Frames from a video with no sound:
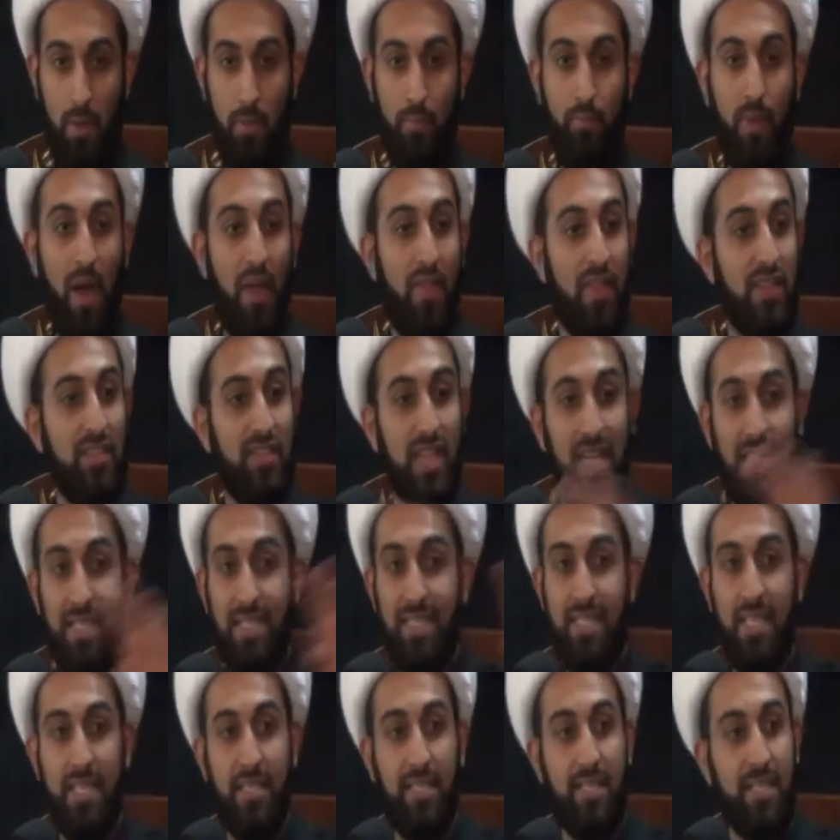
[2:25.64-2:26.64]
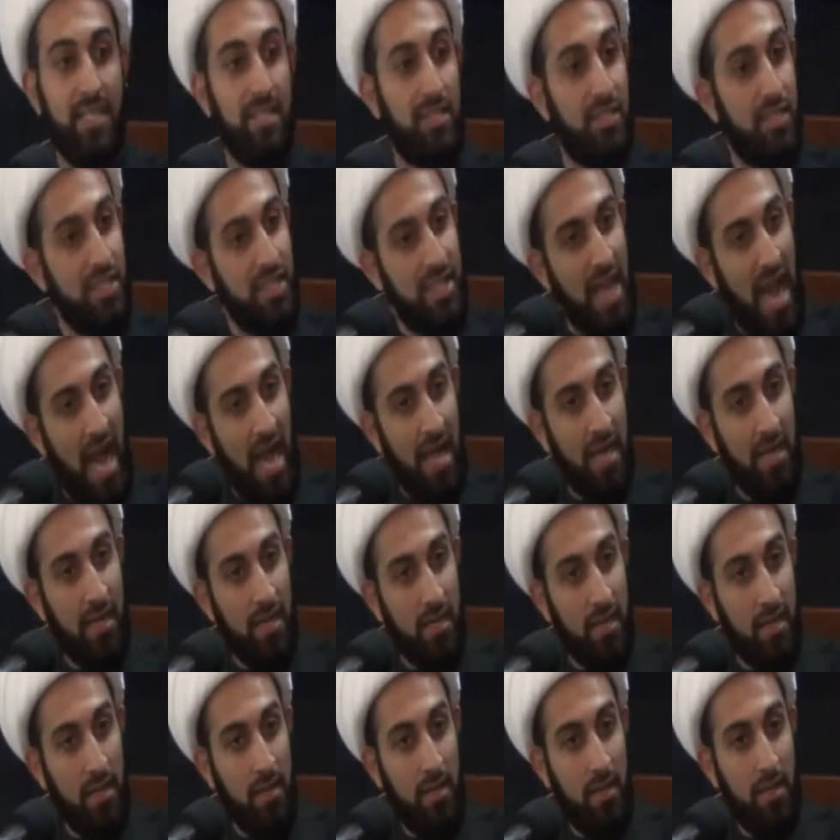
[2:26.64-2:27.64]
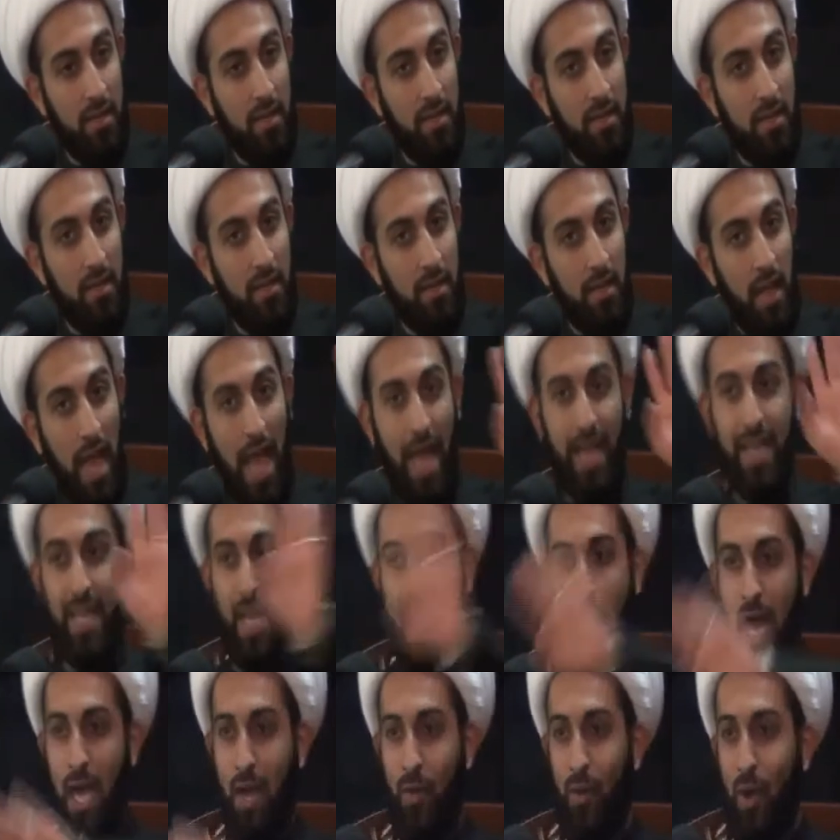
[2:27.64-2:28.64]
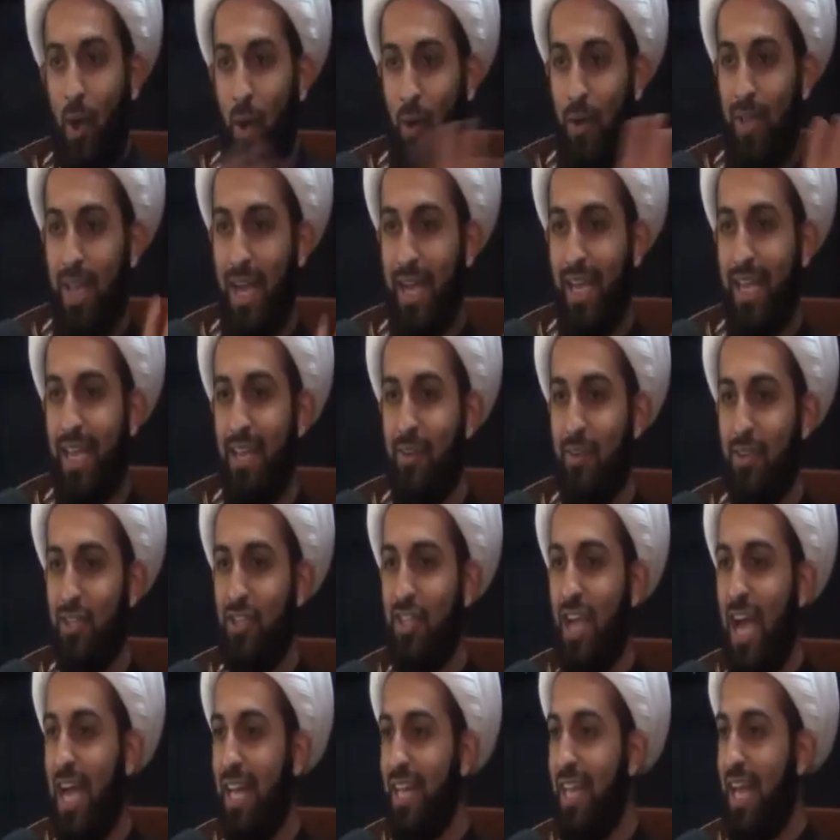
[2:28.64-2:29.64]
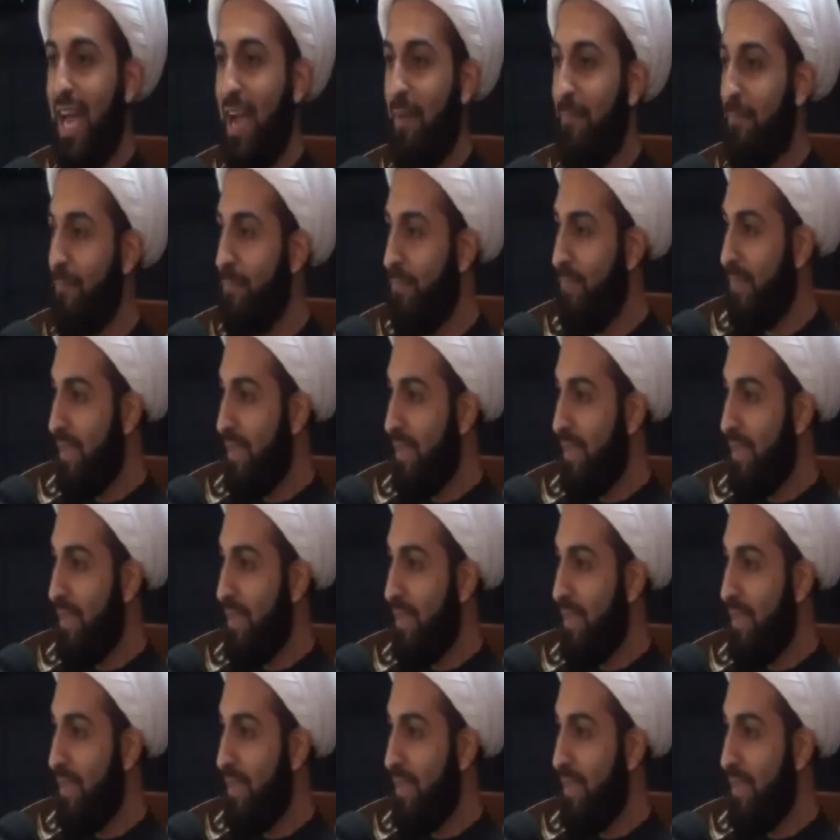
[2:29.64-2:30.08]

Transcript: brothers and sisters, young and young, we're all young here, inshallah.